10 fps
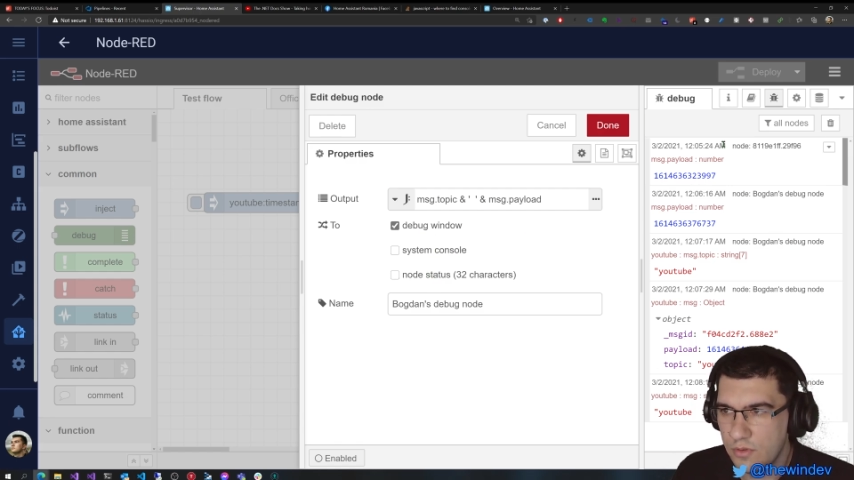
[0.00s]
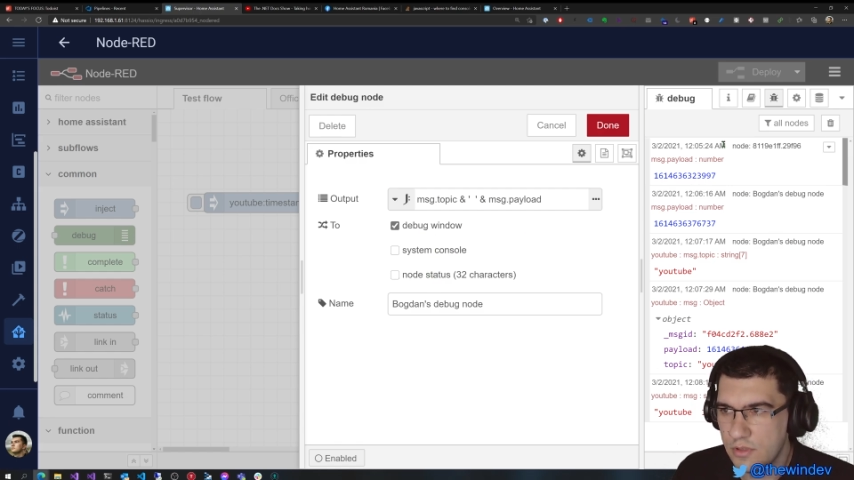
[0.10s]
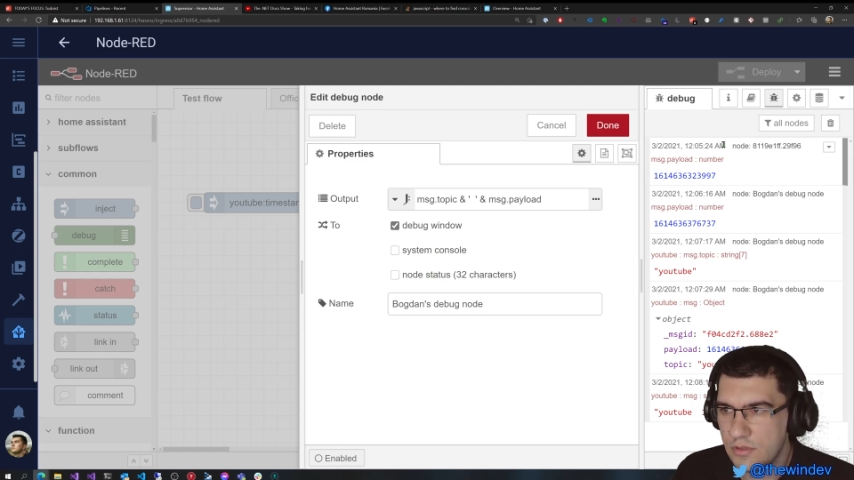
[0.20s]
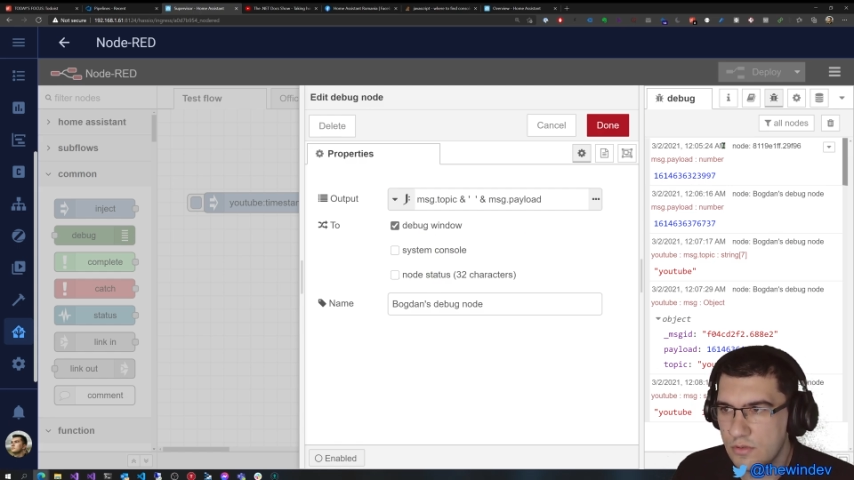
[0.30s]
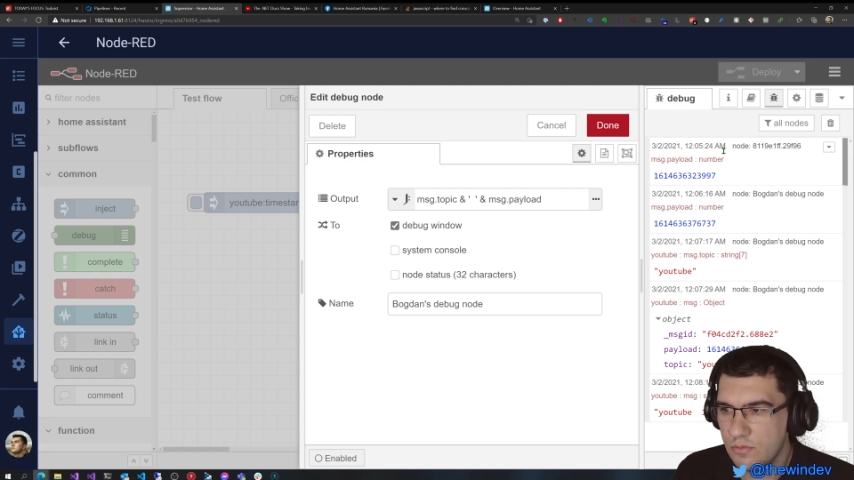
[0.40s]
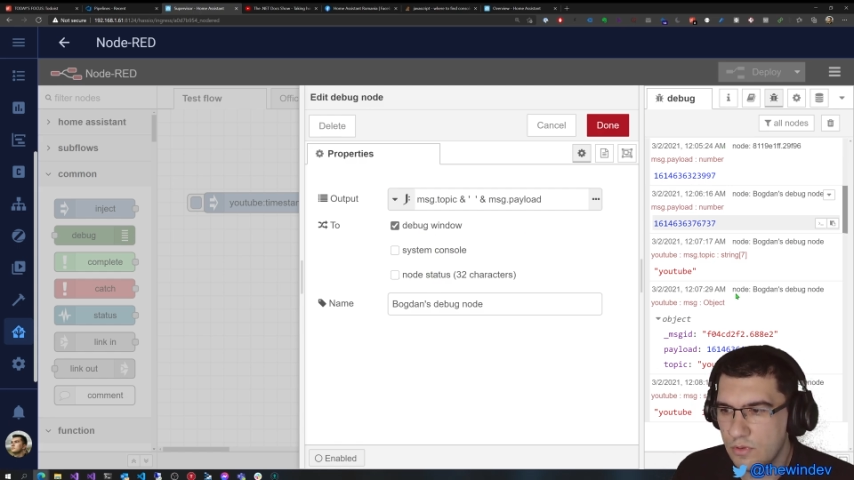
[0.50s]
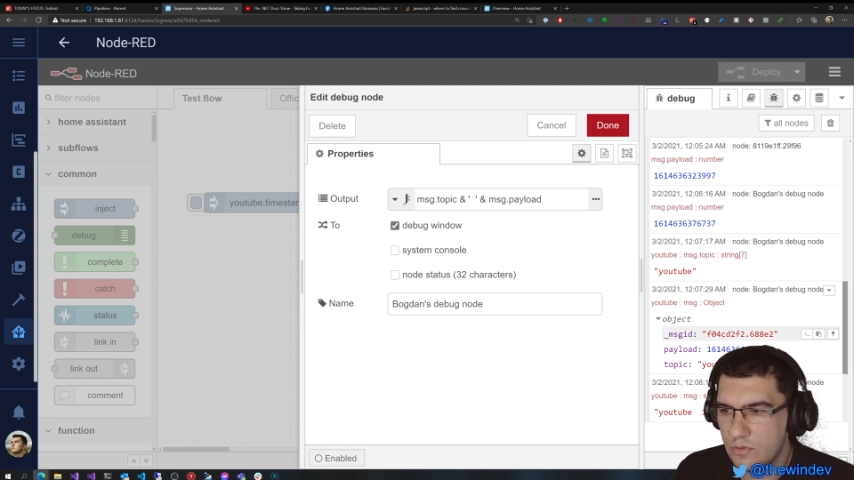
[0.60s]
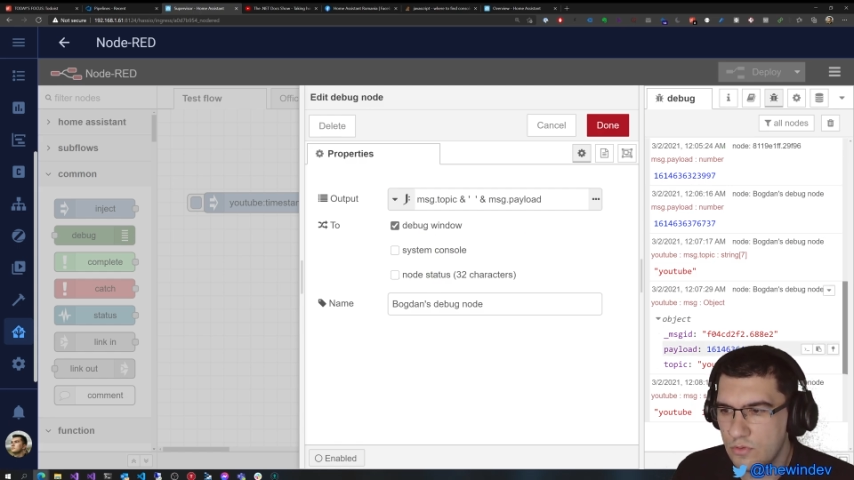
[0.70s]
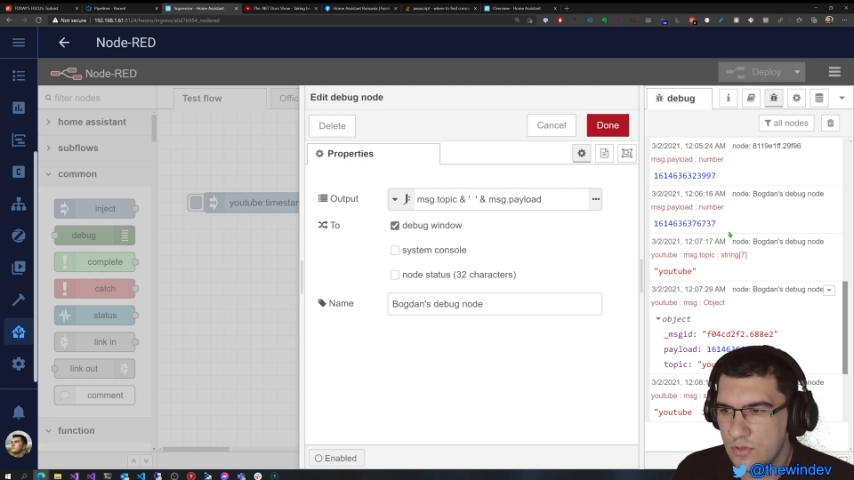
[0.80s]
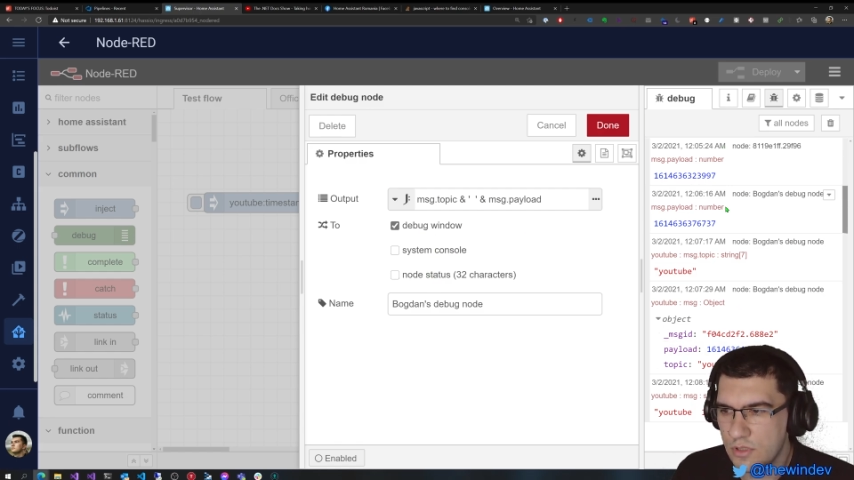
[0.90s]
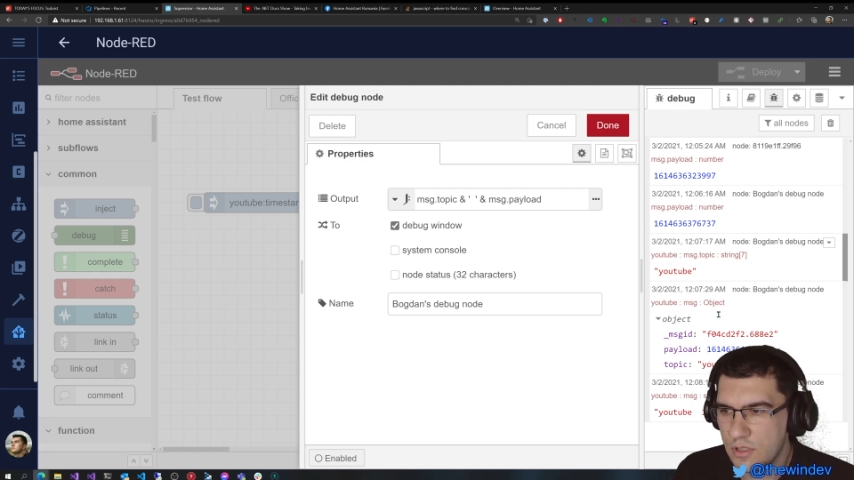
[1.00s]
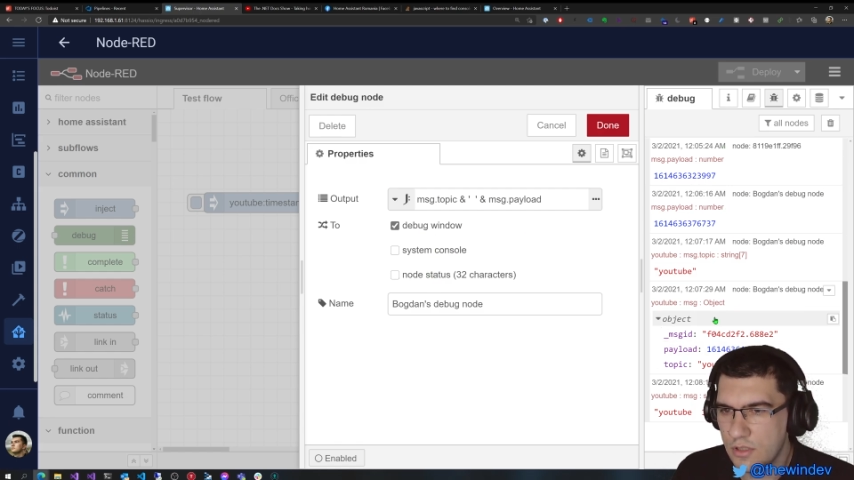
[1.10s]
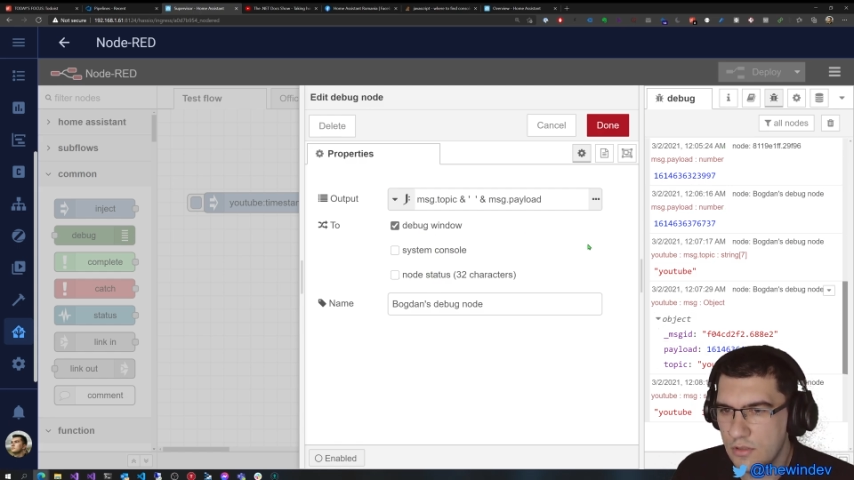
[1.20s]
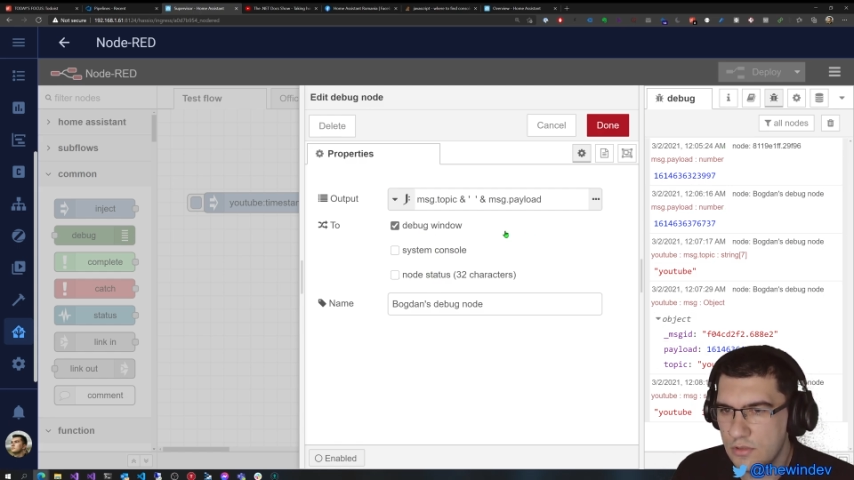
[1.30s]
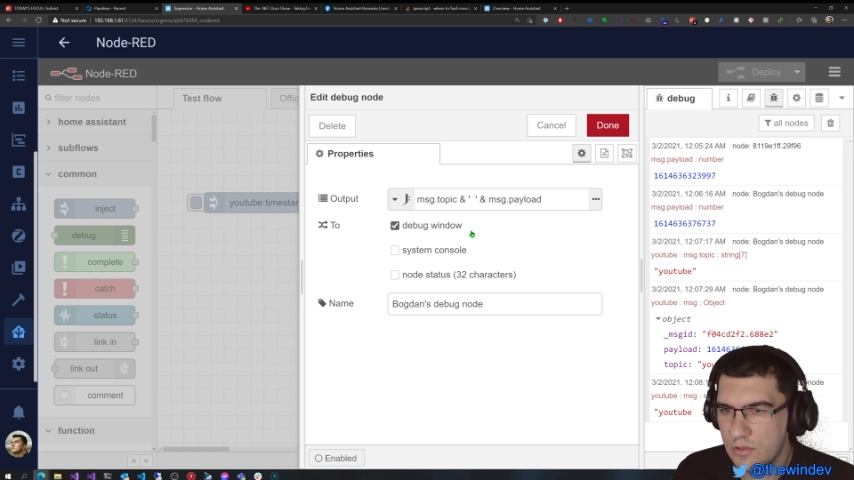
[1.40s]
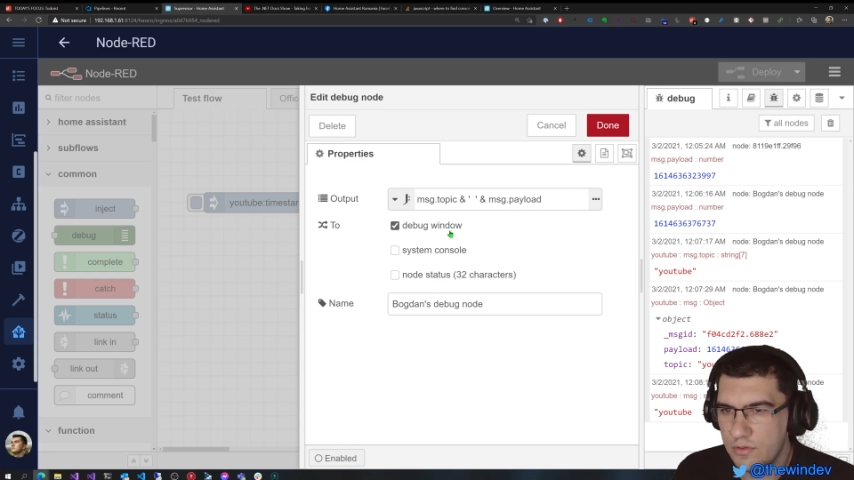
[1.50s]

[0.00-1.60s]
it's what you see here. So